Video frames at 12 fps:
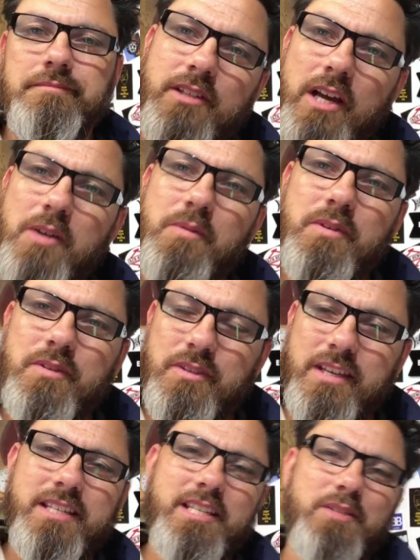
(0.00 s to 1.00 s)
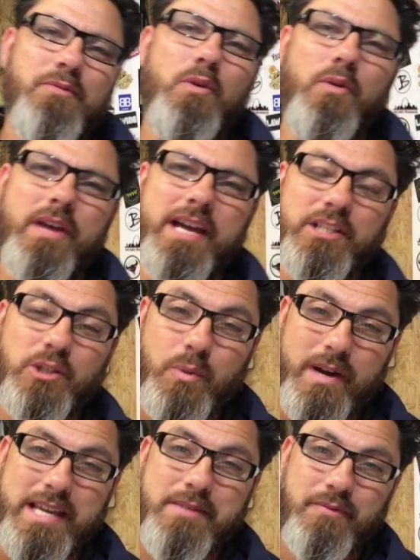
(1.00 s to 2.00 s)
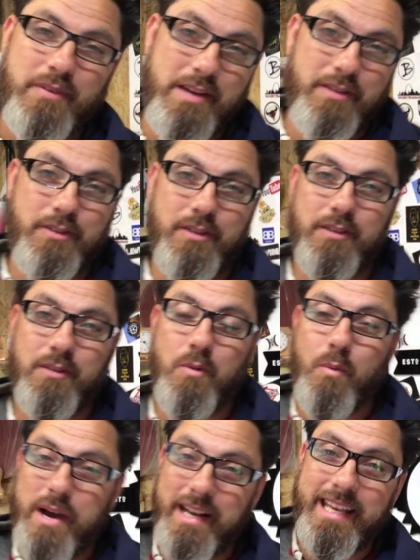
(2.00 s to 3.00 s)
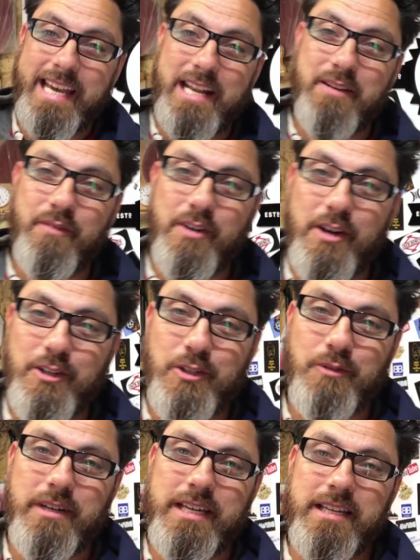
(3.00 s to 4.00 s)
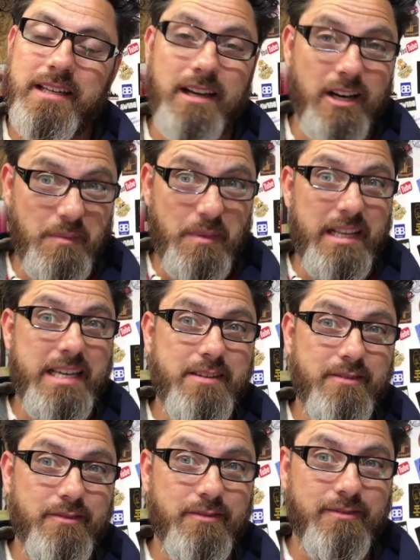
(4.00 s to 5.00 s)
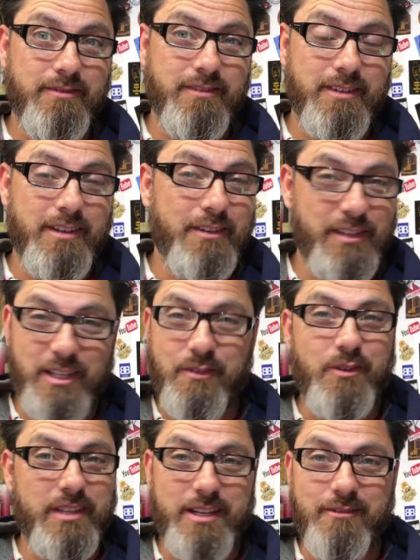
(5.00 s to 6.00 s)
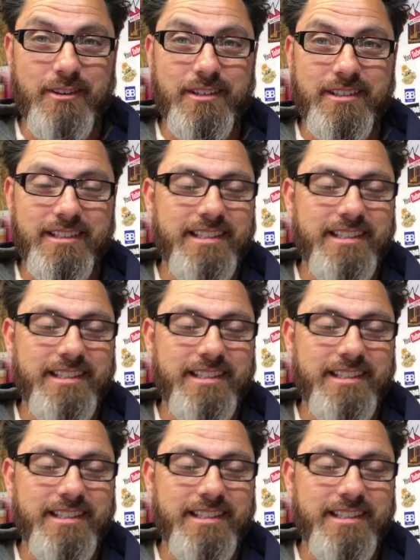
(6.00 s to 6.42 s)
So this is for their 25th wedding anniversary, I believe. I think I've got that right.